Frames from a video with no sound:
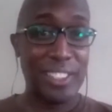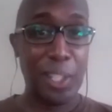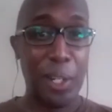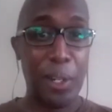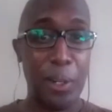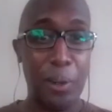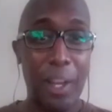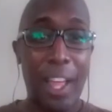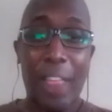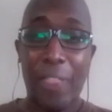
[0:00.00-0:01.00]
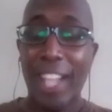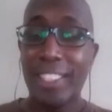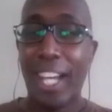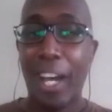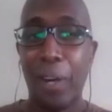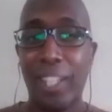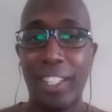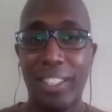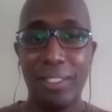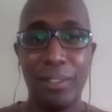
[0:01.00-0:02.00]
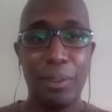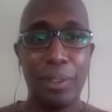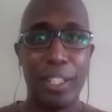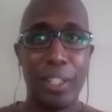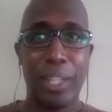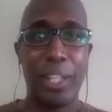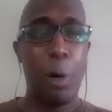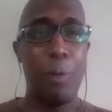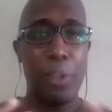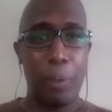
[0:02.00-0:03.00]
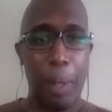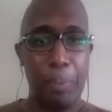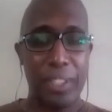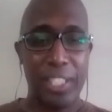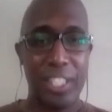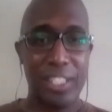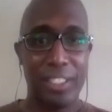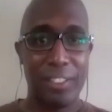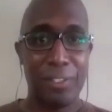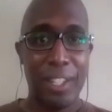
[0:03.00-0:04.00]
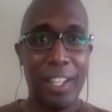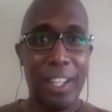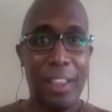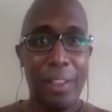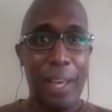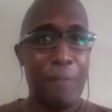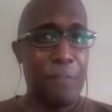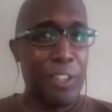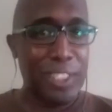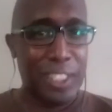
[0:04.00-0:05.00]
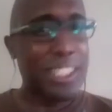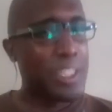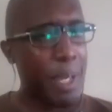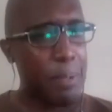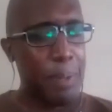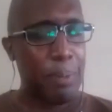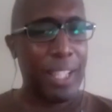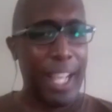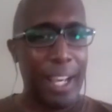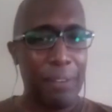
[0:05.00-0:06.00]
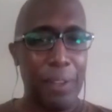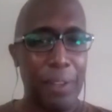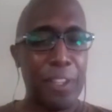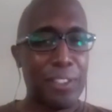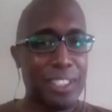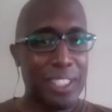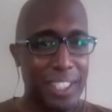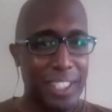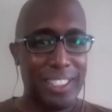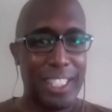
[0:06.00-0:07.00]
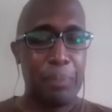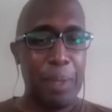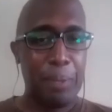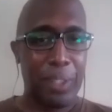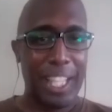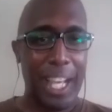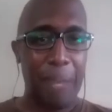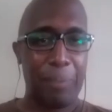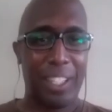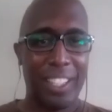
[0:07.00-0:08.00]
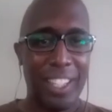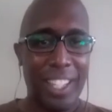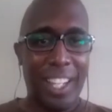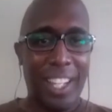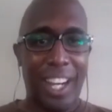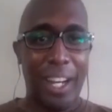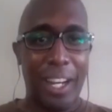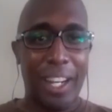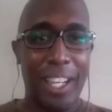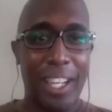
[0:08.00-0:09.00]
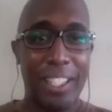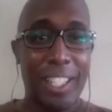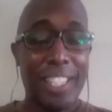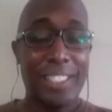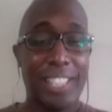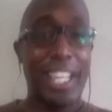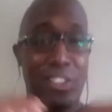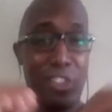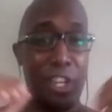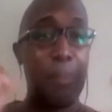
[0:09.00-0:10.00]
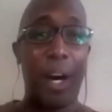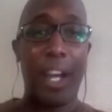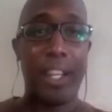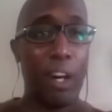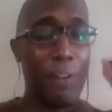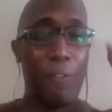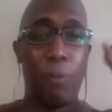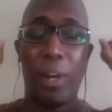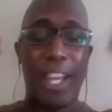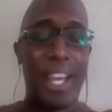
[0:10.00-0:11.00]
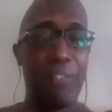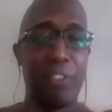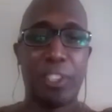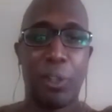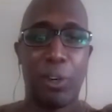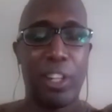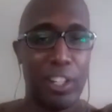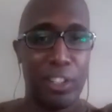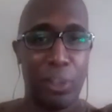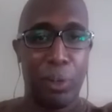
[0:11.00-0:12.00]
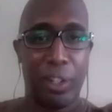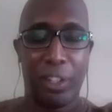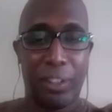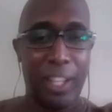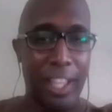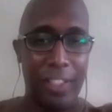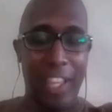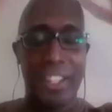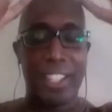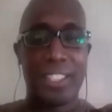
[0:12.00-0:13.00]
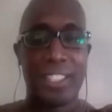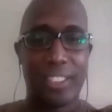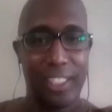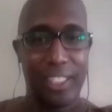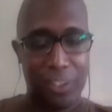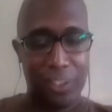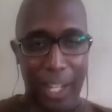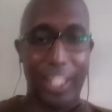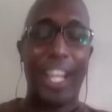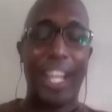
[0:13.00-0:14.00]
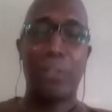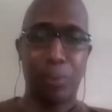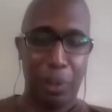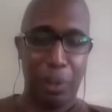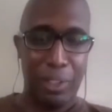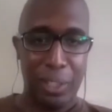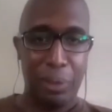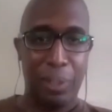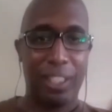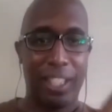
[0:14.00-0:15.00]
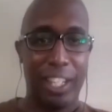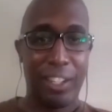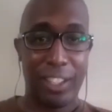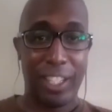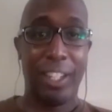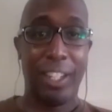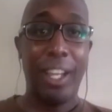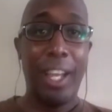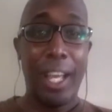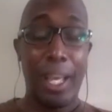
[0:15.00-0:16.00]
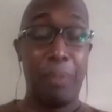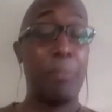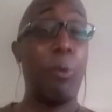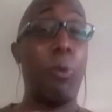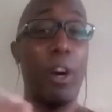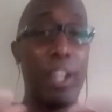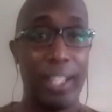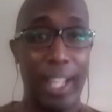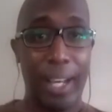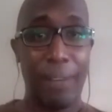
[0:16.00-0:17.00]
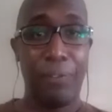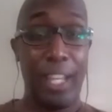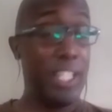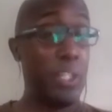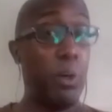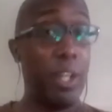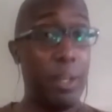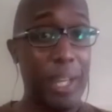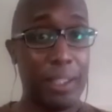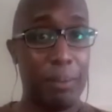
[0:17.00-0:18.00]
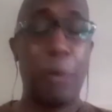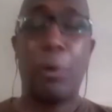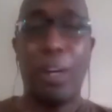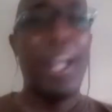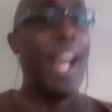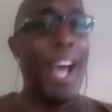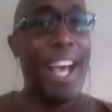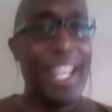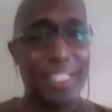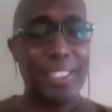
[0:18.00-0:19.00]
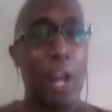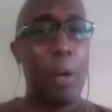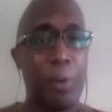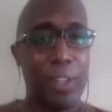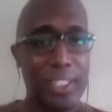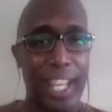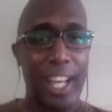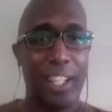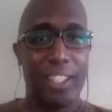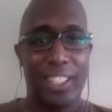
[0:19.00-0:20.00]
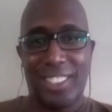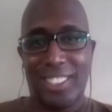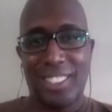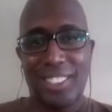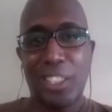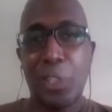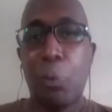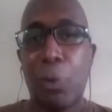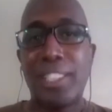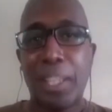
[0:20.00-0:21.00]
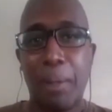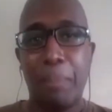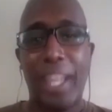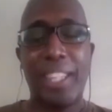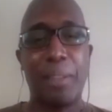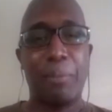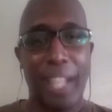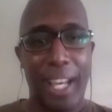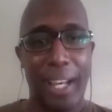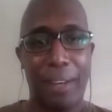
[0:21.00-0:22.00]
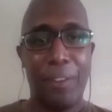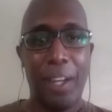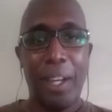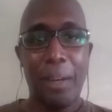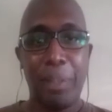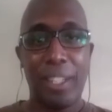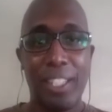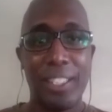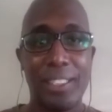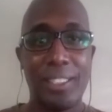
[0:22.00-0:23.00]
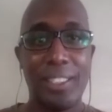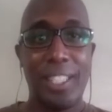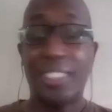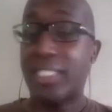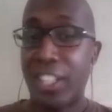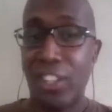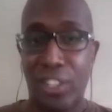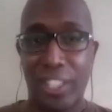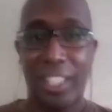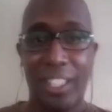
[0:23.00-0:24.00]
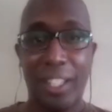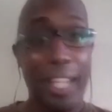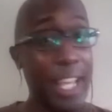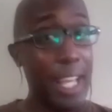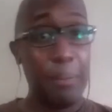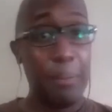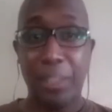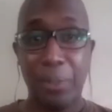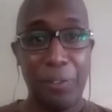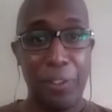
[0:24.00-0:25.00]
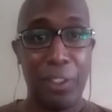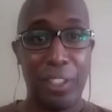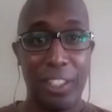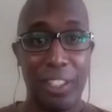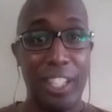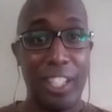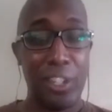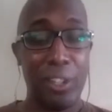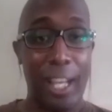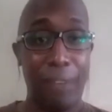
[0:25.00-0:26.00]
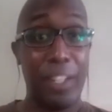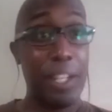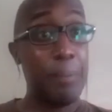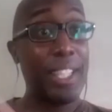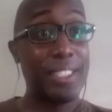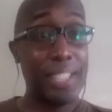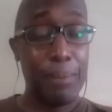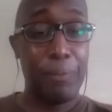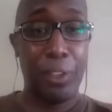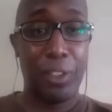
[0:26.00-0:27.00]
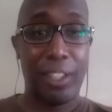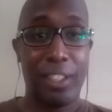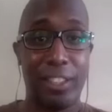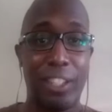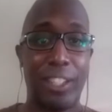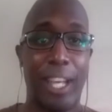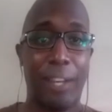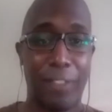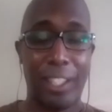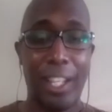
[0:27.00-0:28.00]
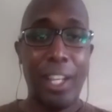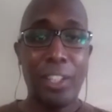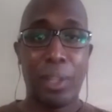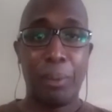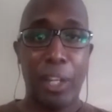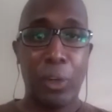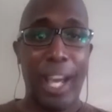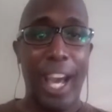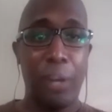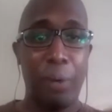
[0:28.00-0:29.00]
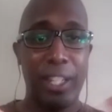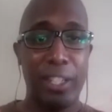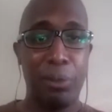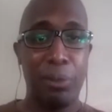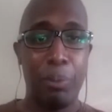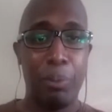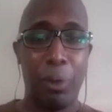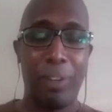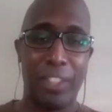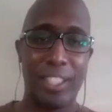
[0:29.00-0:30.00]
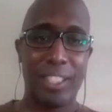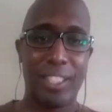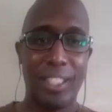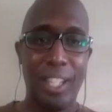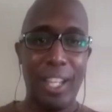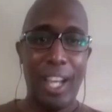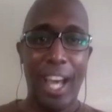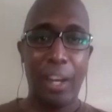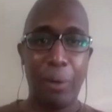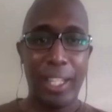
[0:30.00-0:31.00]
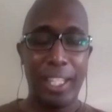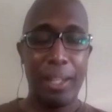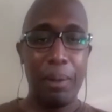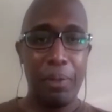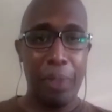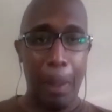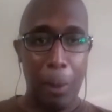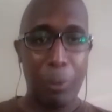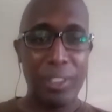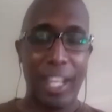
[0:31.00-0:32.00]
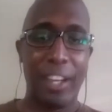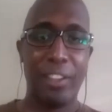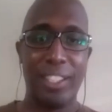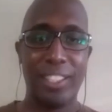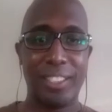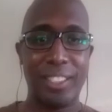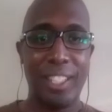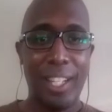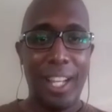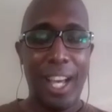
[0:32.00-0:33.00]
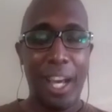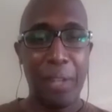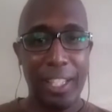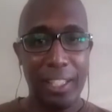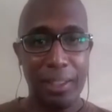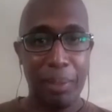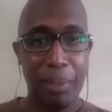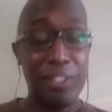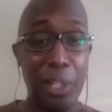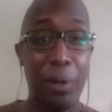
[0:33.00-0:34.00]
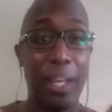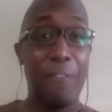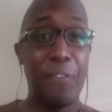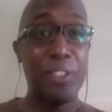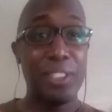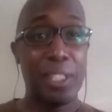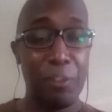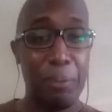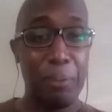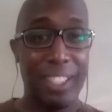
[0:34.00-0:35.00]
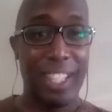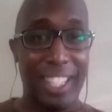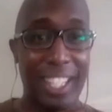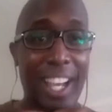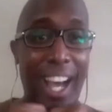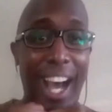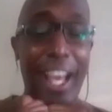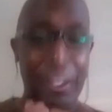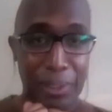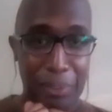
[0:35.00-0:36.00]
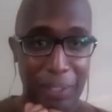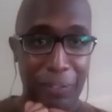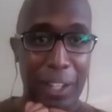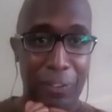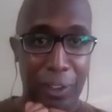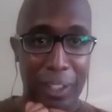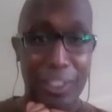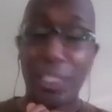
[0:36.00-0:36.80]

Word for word: So that's how I could, you know, get over the repetition of, it feels good to make people laugh. It feels good to get people clapping. It takes their mind off of whatever's going on in the world. That doesn't exist right now is what we're doing here and there. And people want to laugh, and you want to make them, well, as our personalities, you want to make them laugh because it's synergy. It makes me feel good that you're laughing. It makes them feel good that they're laughing. So I'm like, wait, how do I do more of this? How do I get the most out of this? How do I get them? So it feels good for me. Like, I have something fun for you.